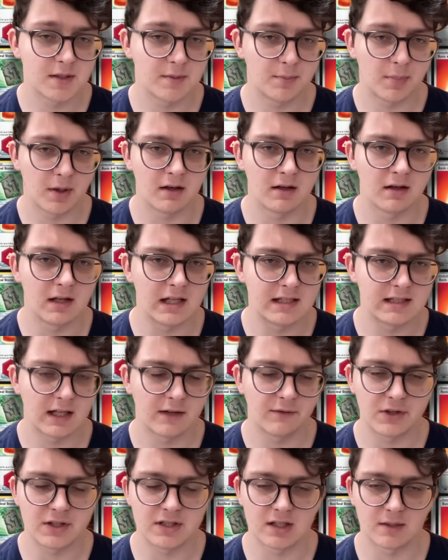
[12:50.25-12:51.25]
but it's
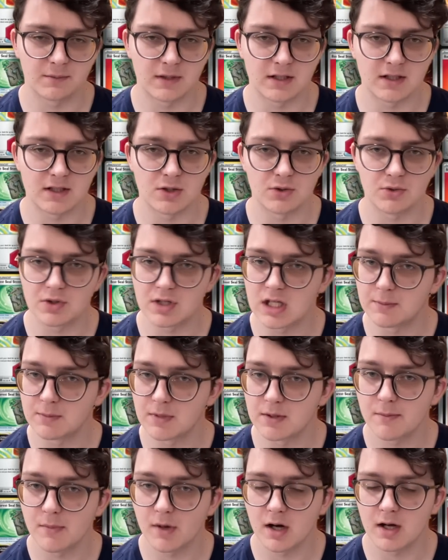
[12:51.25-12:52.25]
definitely something to keep
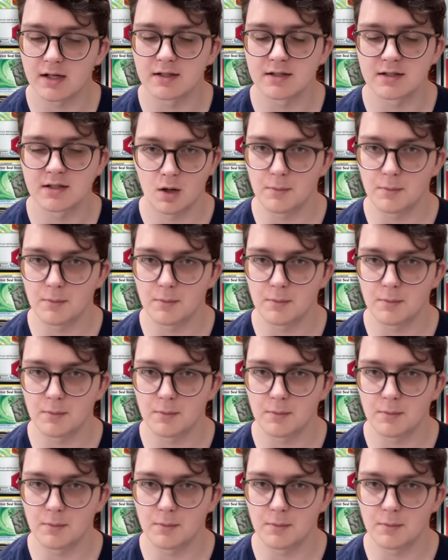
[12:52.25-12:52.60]
in mind.